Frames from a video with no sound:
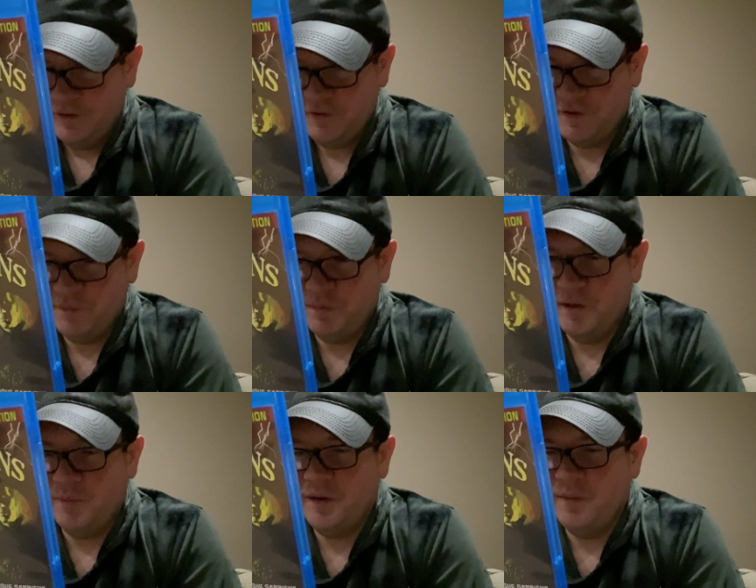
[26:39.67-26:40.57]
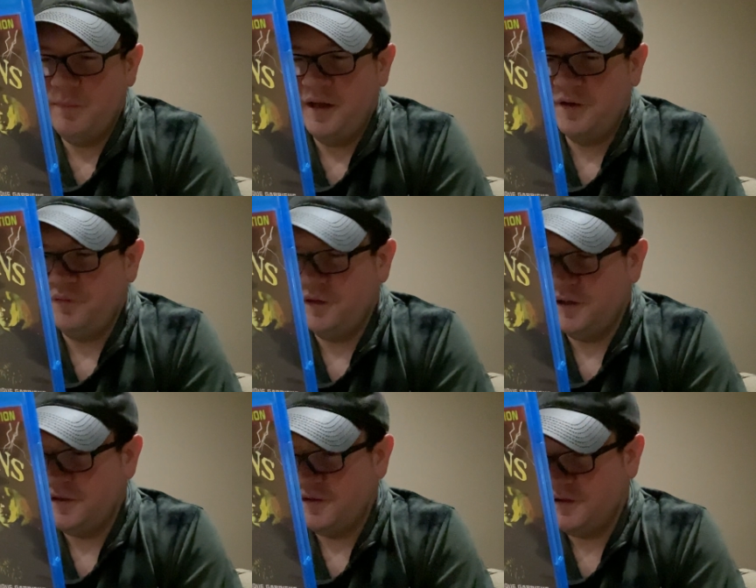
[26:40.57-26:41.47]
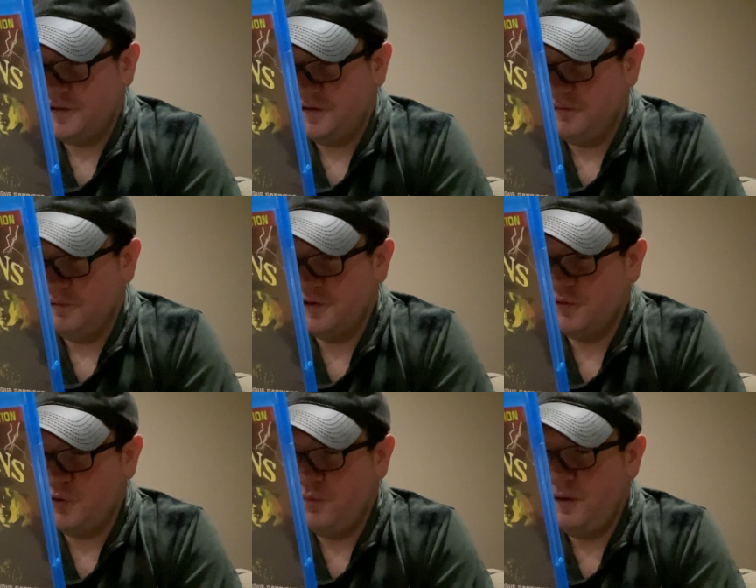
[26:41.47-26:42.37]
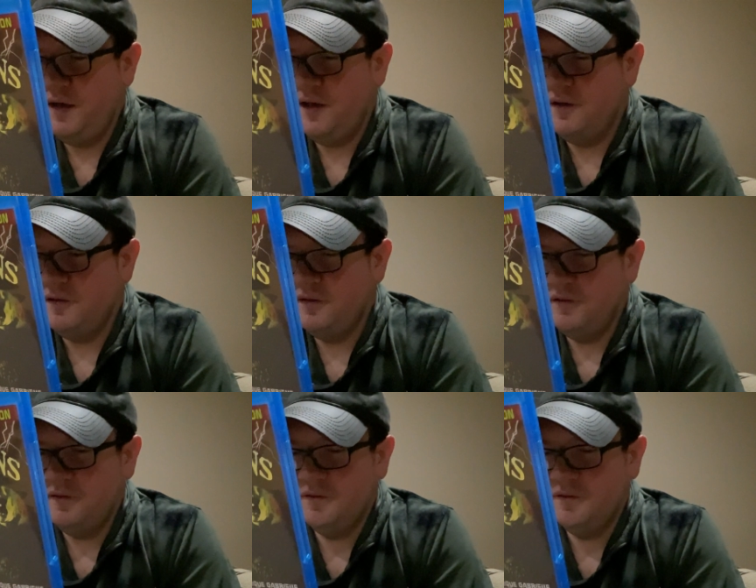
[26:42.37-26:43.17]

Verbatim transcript: This was put out by Makeflix Retro Media.